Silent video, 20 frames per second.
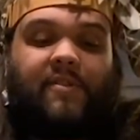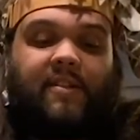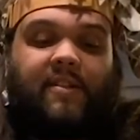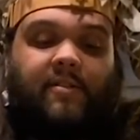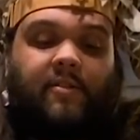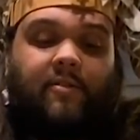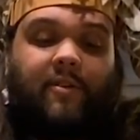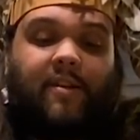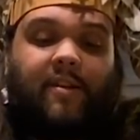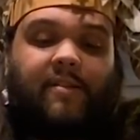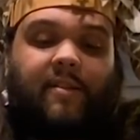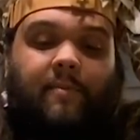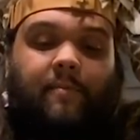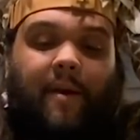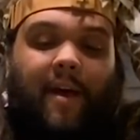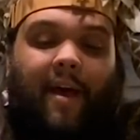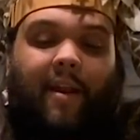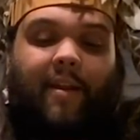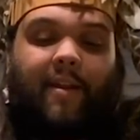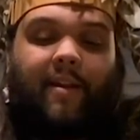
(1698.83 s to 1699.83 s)
interesting
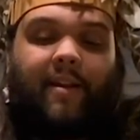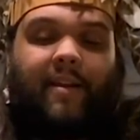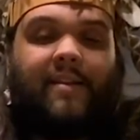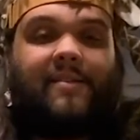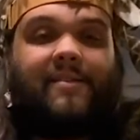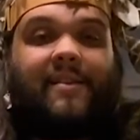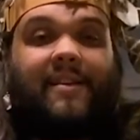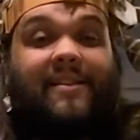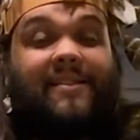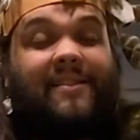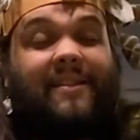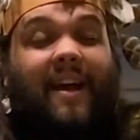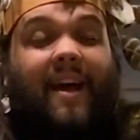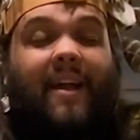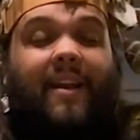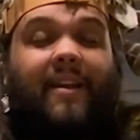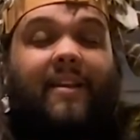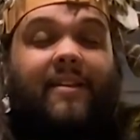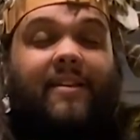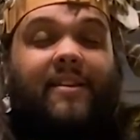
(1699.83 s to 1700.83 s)
about it is it's
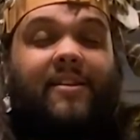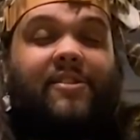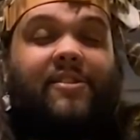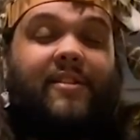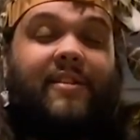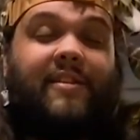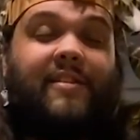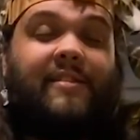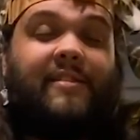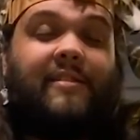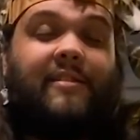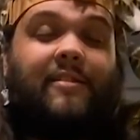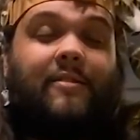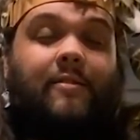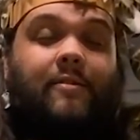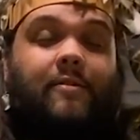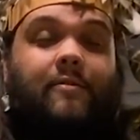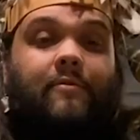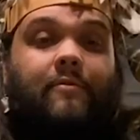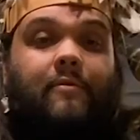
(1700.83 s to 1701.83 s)
not indigenous
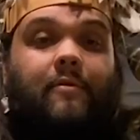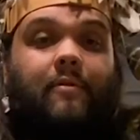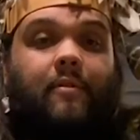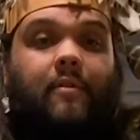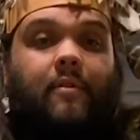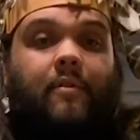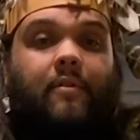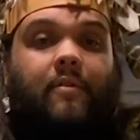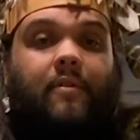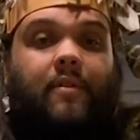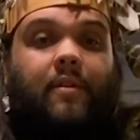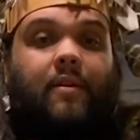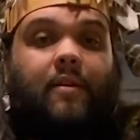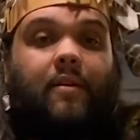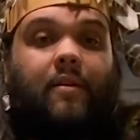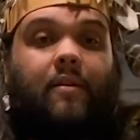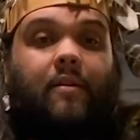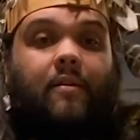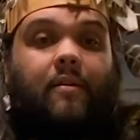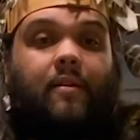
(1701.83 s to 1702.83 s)
to
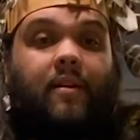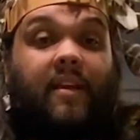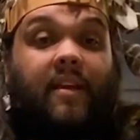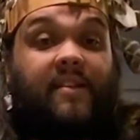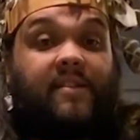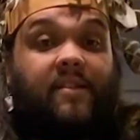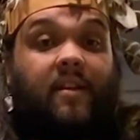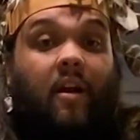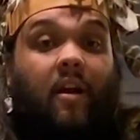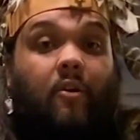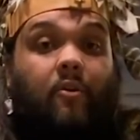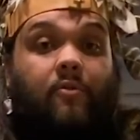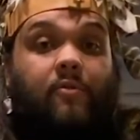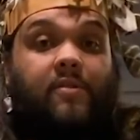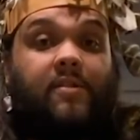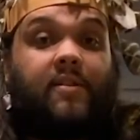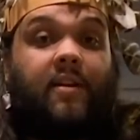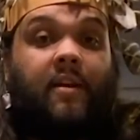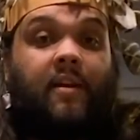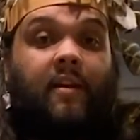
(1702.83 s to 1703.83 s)
the East
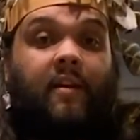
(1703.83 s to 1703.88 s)
Coast.